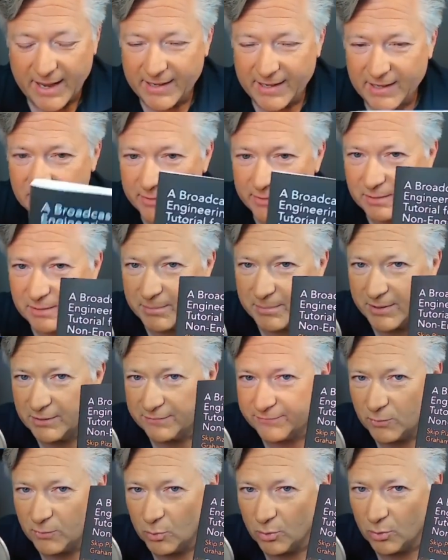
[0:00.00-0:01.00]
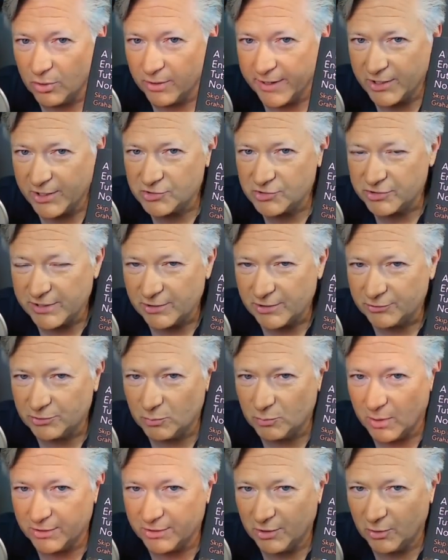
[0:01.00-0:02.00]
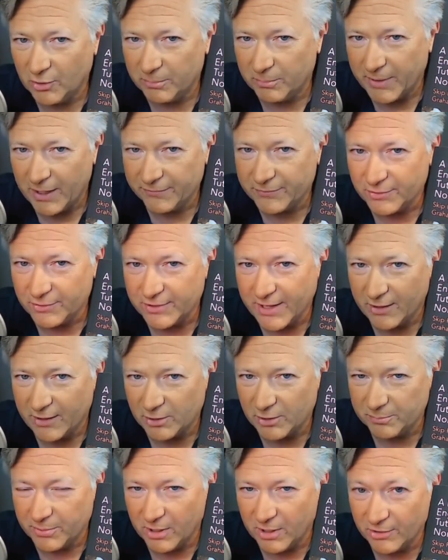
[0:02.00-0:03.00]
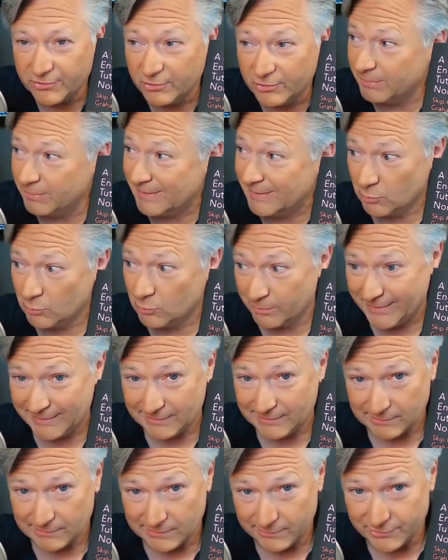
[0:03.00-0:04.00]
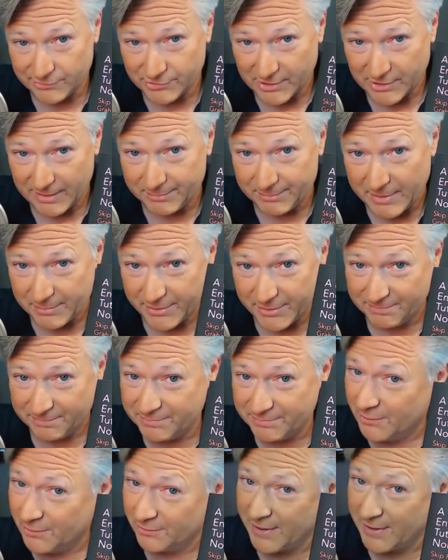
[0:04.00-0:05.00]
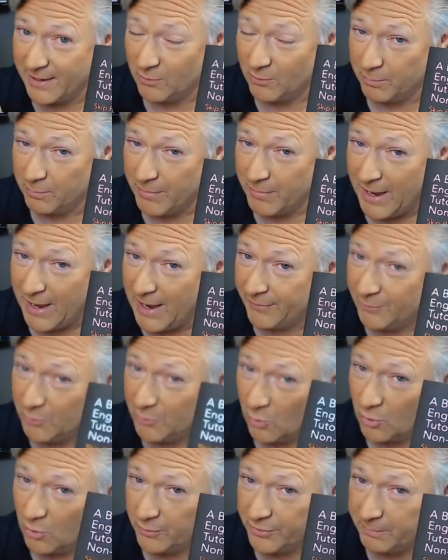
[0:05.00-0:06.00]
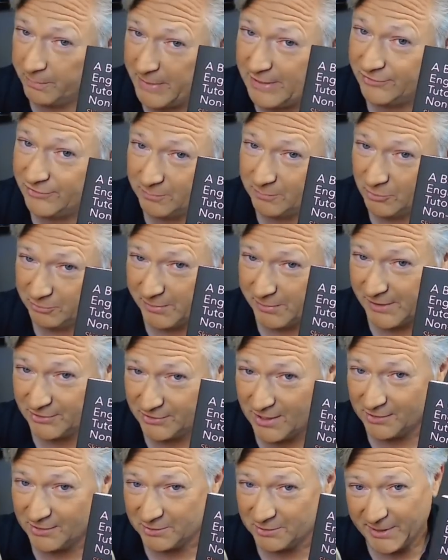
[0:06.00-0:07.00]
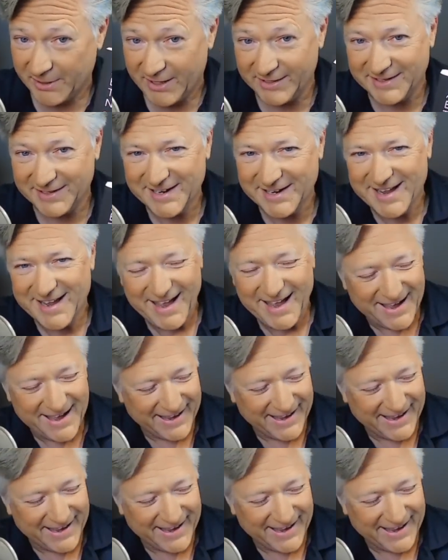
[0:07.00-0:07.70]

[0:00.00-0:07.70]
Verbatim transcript: highly recommended for engineers who want to know about their counterparts, know about more about their own job. Maybe they, you know, kind of were behind the door when the P S I P was being talked about.